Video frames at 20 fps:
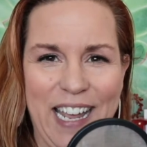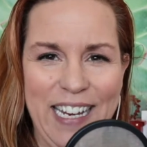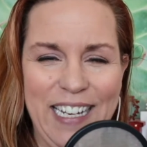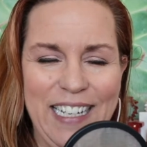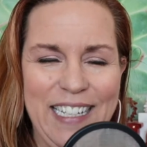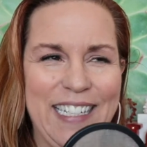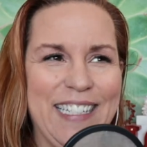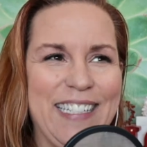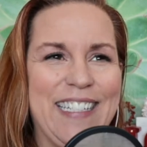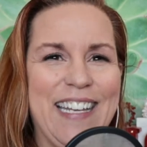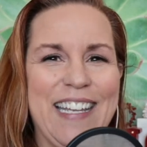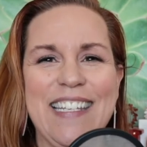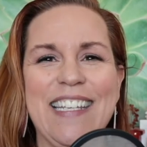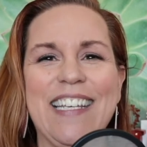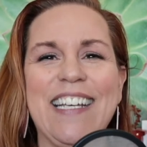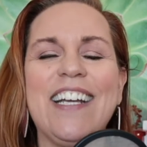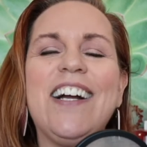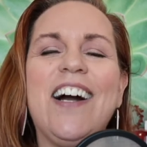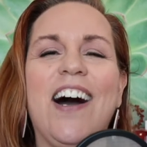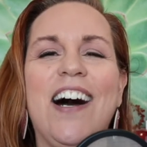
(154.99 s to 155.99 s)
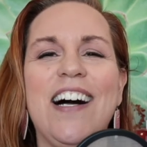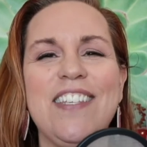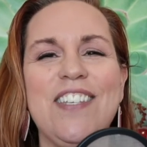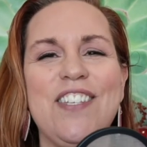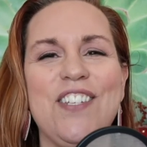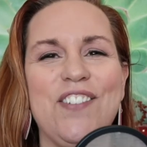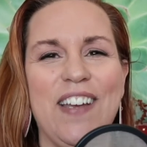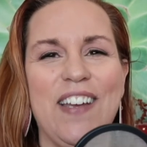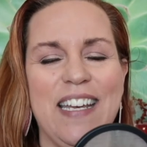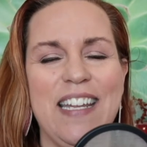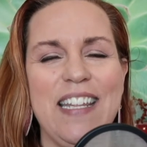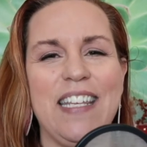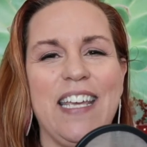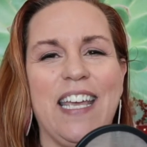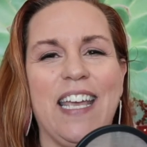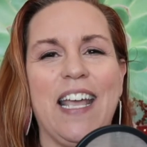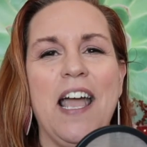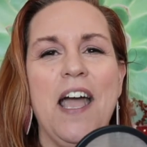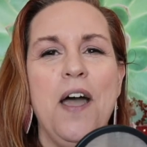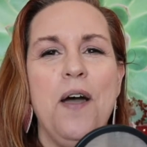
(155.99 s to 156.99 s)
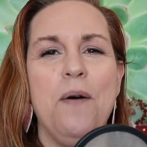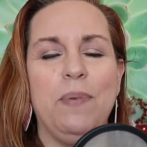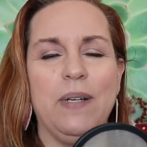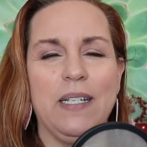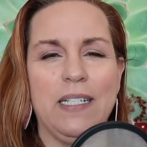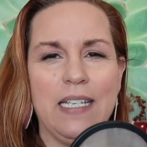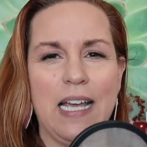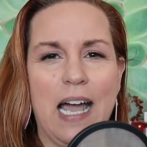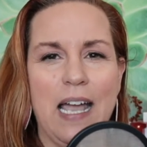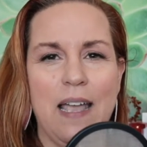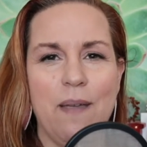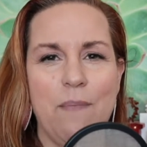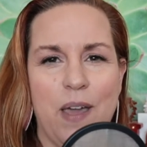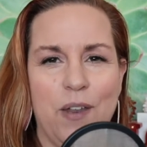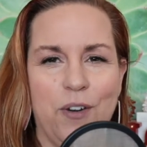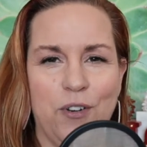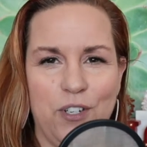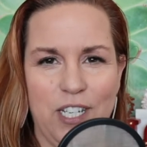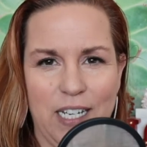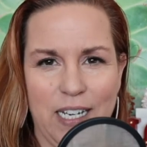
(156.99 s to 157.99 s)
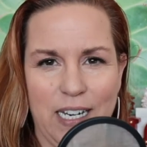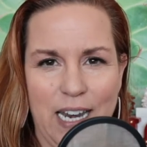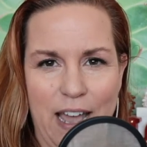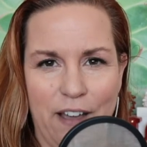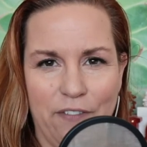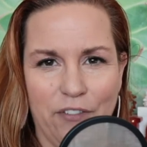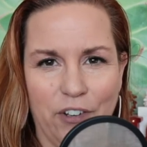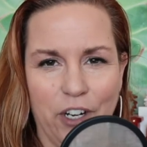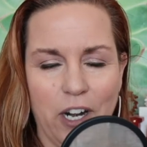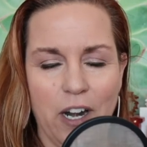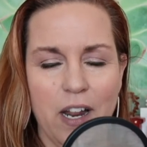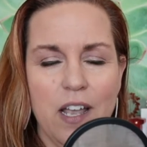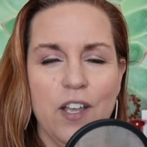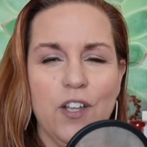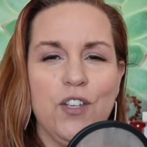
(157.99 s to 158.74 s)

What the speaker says: It doesn't cost you anything but time, energy, and effort.